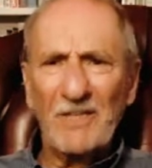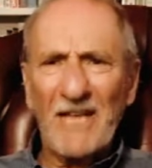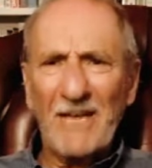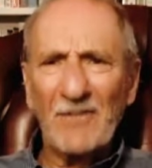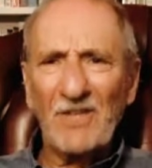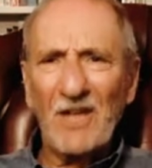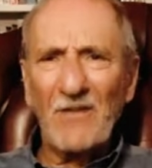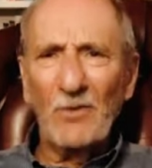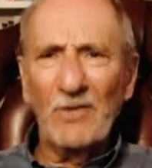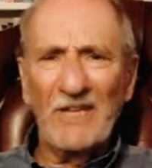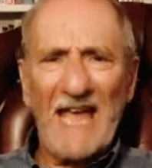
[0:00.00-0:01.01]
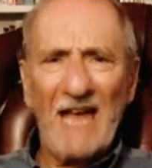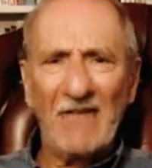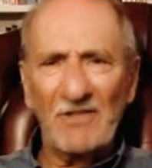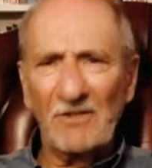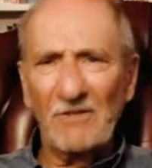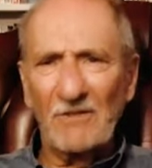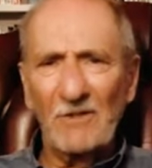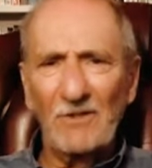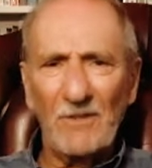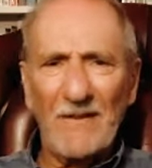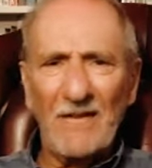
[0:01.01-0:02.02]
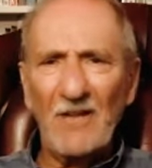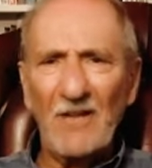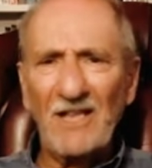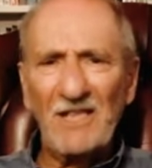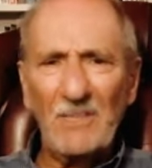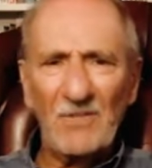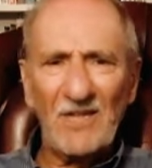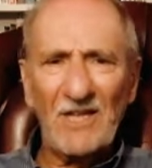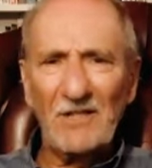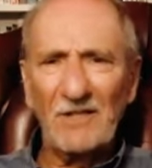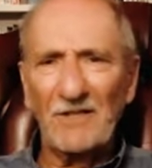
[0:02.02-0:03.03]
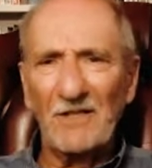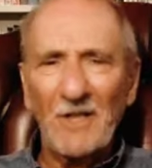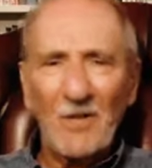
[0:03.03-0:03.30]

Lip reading: Emerson, I thought in our interviews, about 90% of it